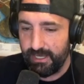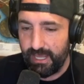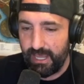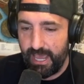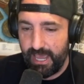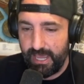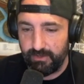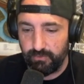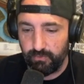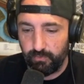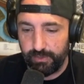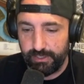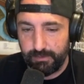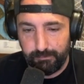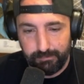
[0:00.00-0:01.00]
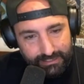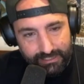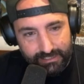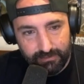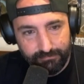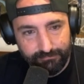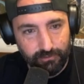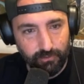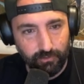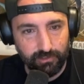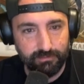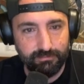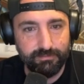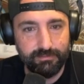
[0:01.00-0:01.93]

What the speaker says: and we deplete the fuel